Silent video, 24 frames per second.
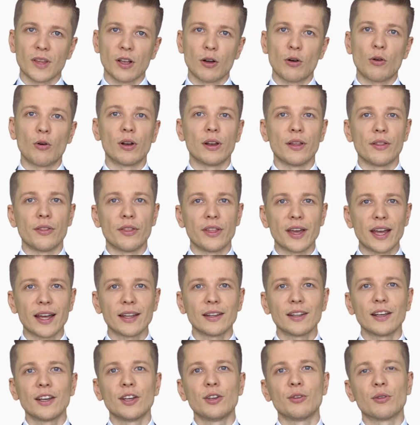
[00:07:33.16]
Only
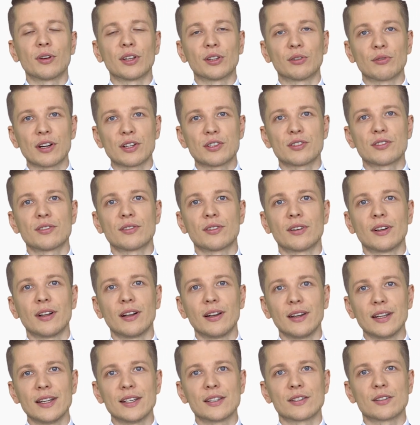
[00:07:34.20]
then you can register
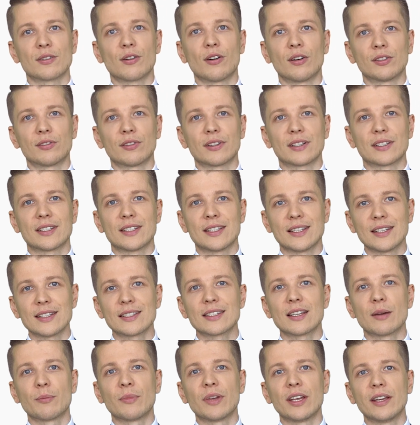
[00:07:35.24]
lease contract
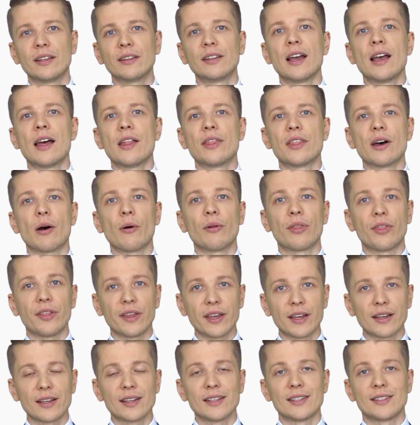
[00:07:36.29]
system in
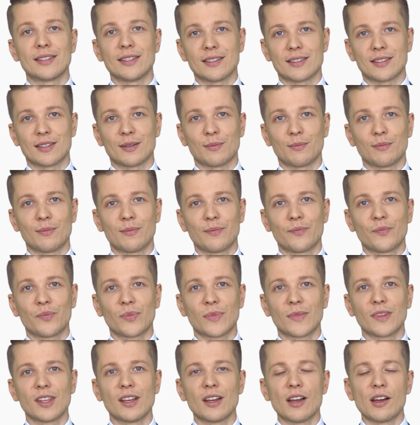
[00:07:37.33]
Tawfiq system.
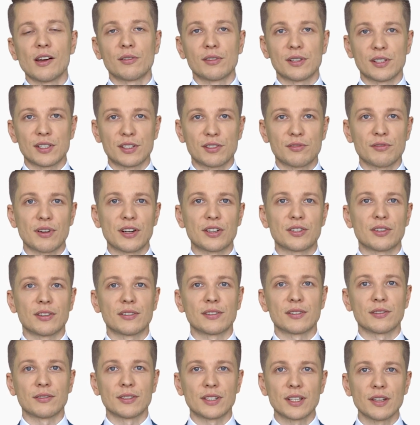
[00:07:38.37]
Registration
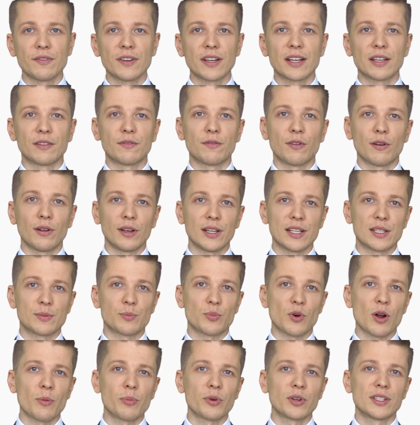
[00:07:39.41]
certificate for lease
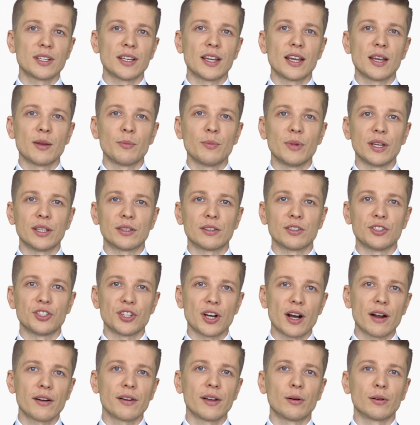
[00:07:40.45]
property, be it
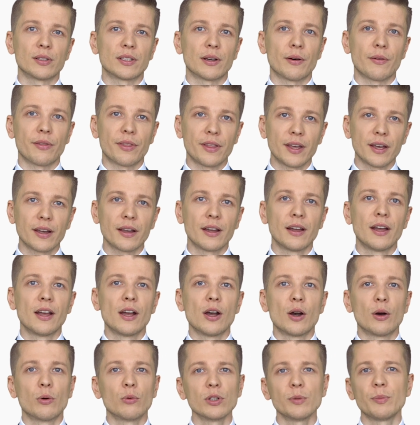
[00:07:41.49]
Ijari or Tawfiq,
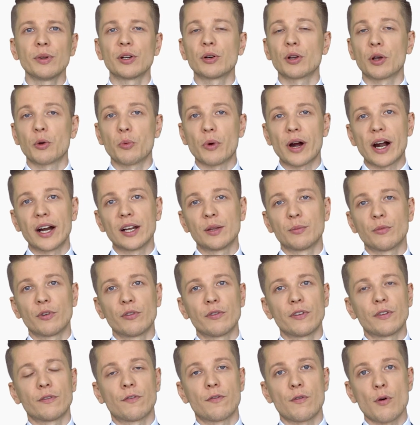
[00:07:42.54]
would be required
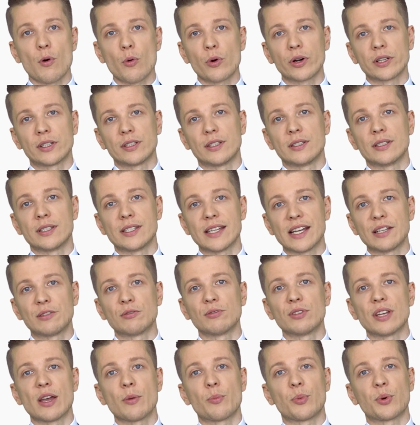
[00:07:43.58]
moving forward in
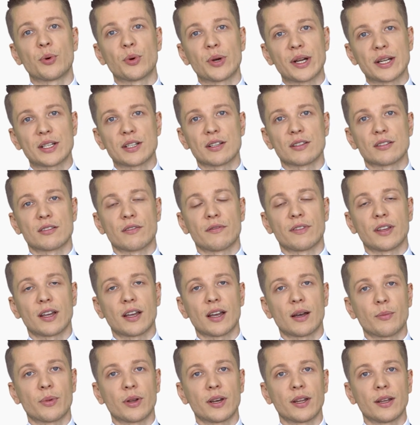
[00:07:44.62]
day-to-day operations of the
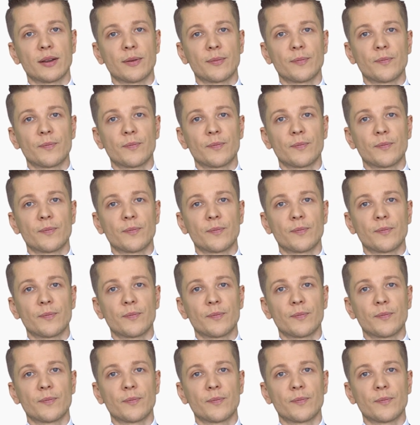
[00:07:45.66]
company.